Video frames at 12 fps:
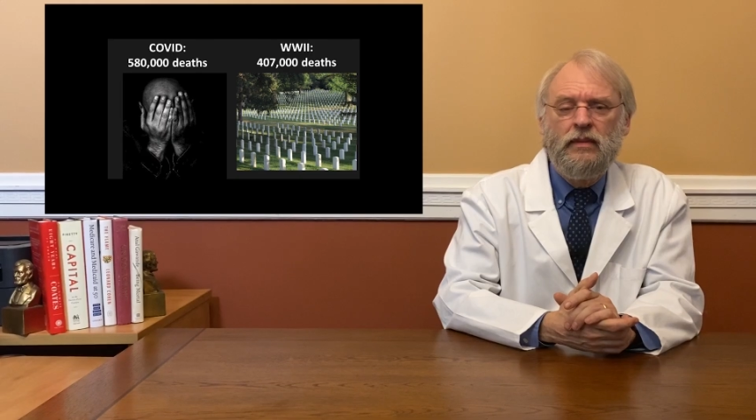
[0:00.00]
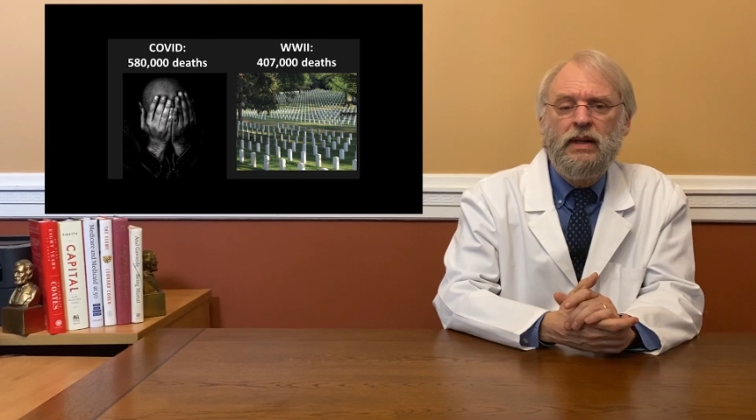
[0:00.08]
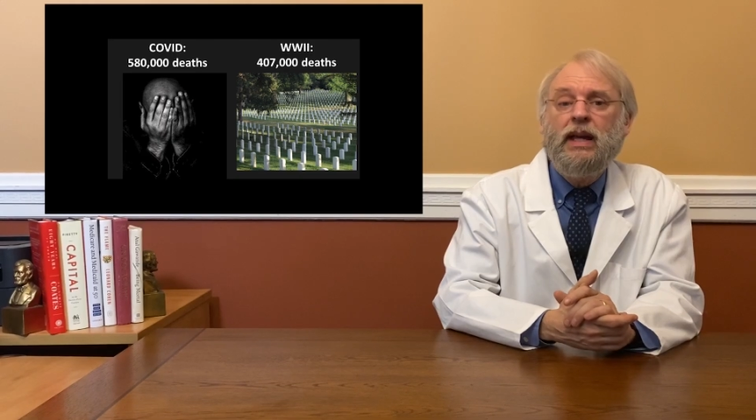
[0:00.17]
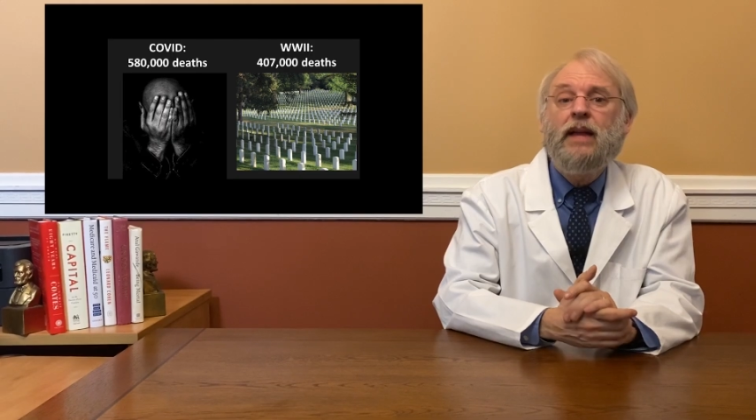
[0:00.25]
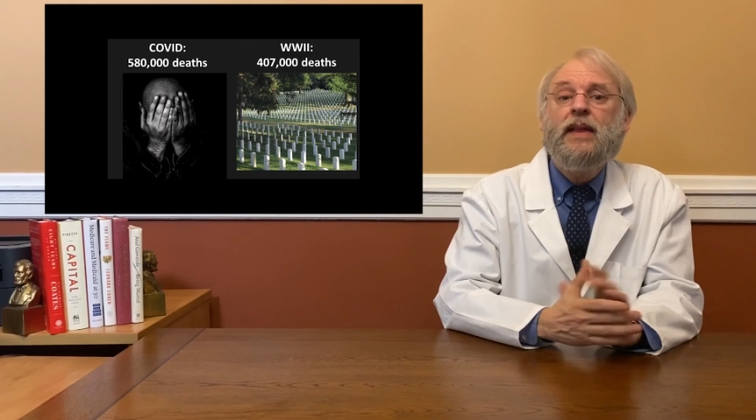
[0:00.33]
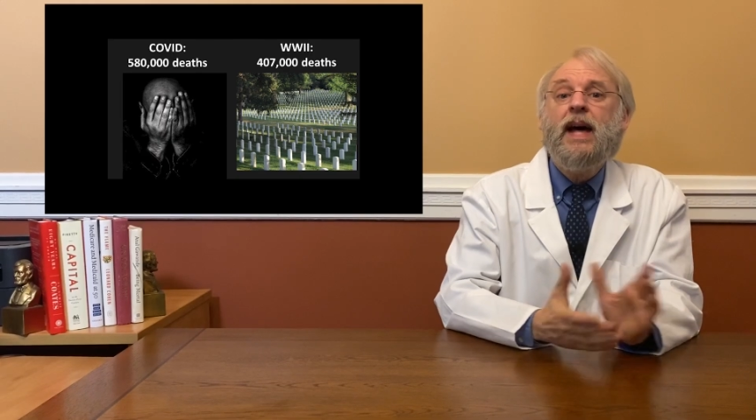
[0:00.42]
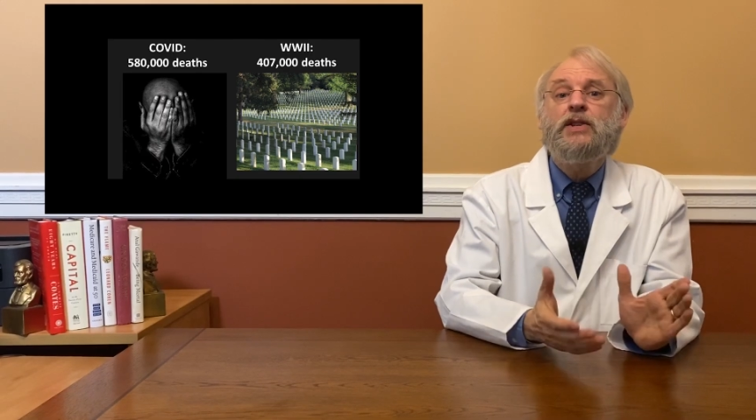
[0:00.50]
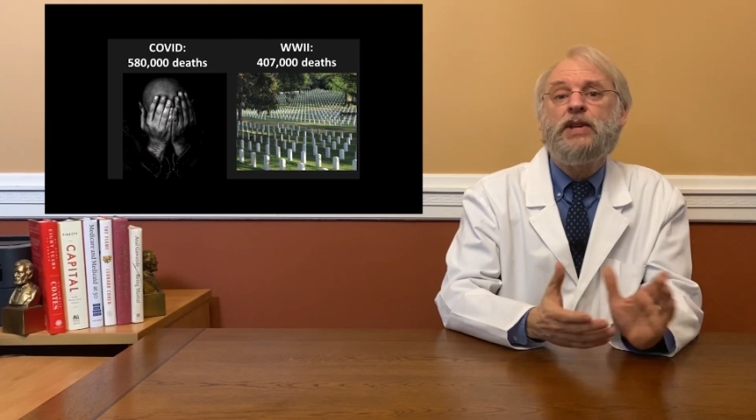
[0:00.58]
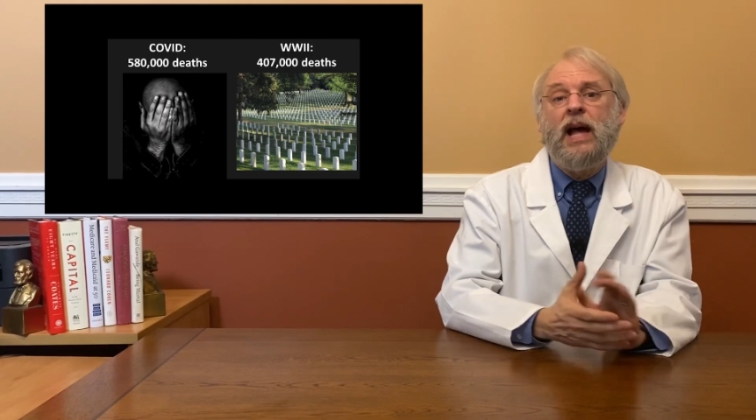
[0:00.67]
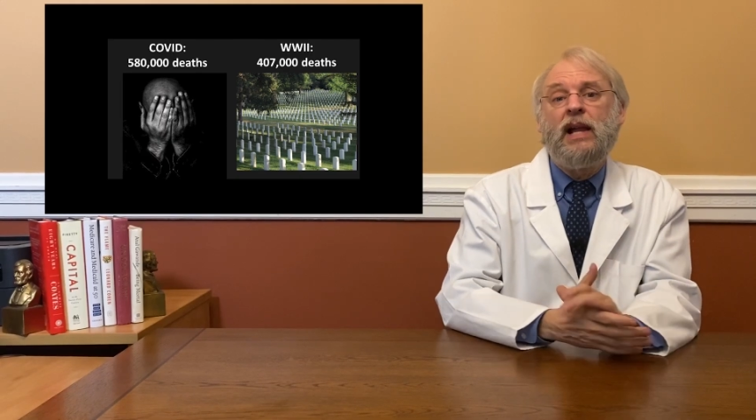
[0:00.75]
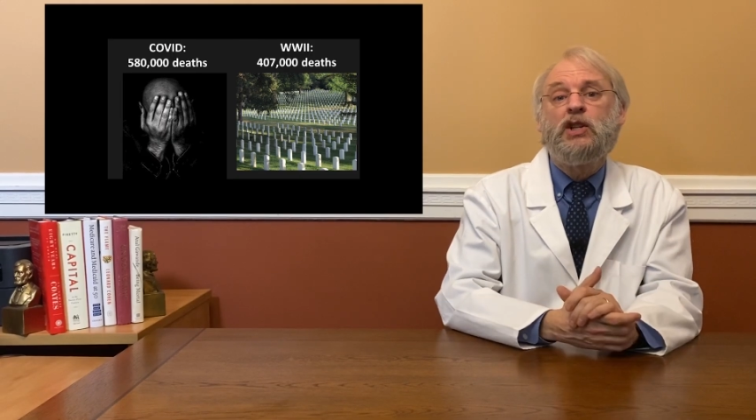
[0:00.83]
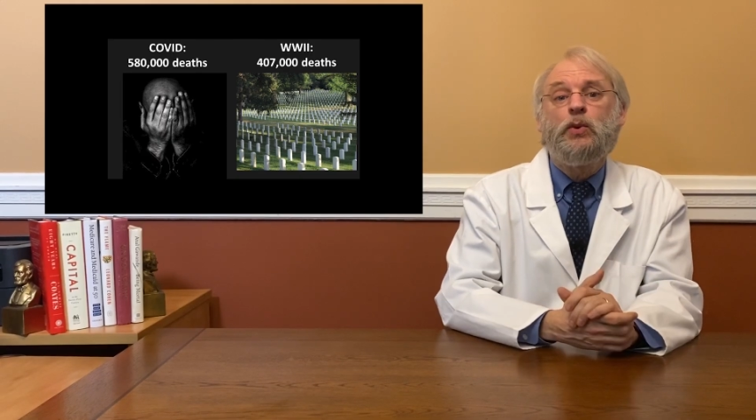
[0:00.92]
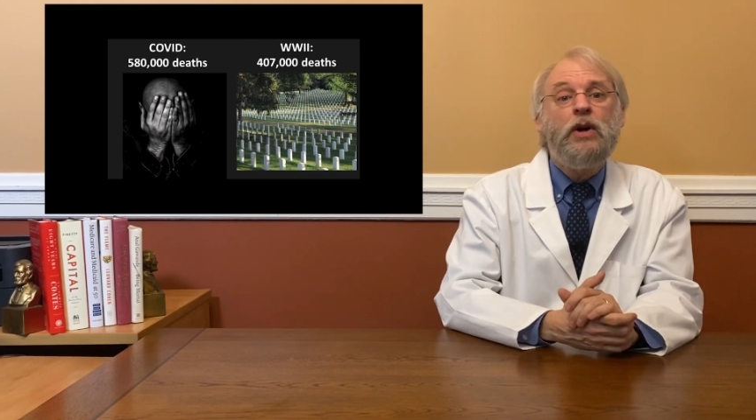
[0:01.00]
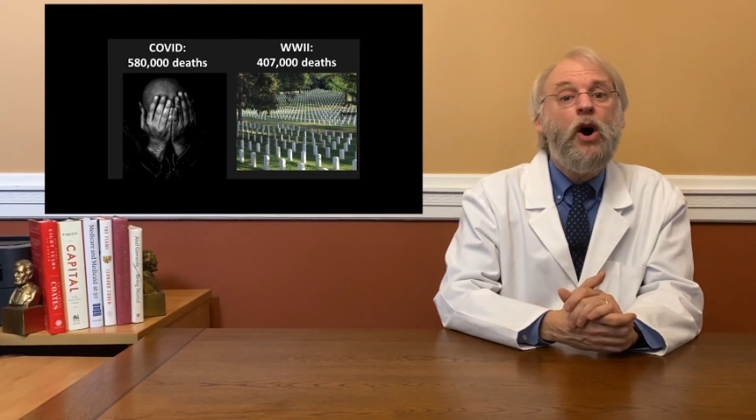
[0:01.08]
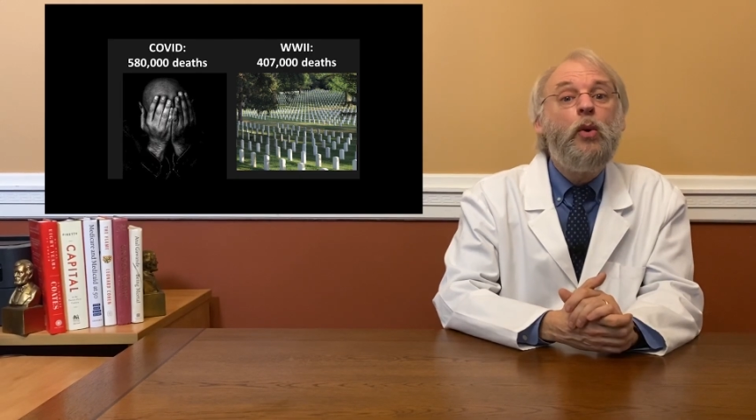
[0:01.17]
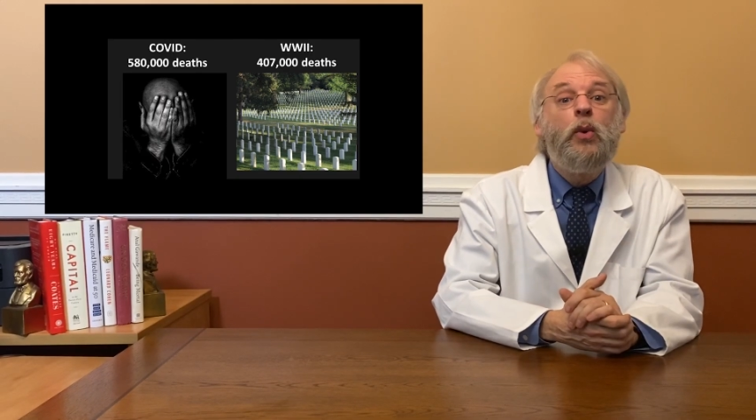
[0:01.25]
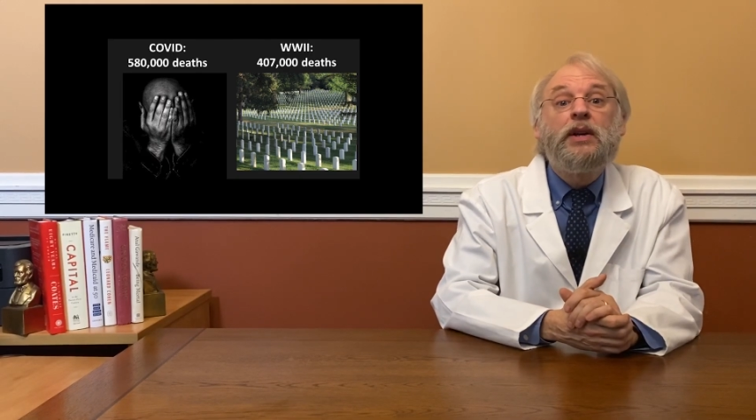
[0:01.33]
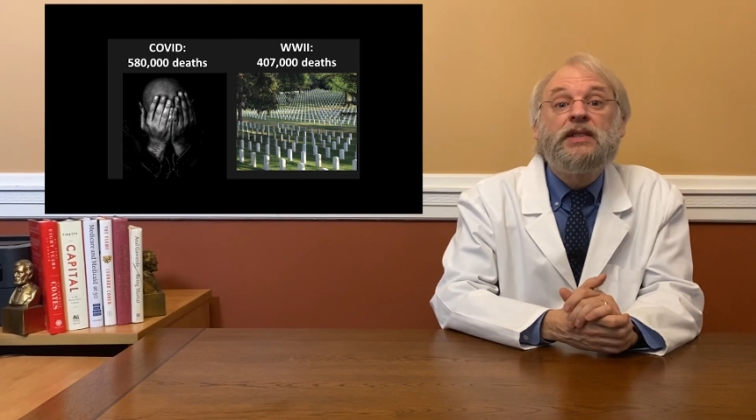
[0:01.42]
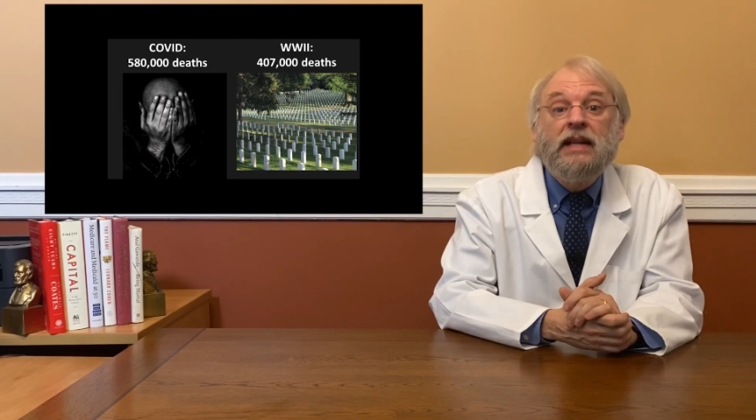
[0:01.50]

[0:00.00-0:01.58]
In that challenge, we all work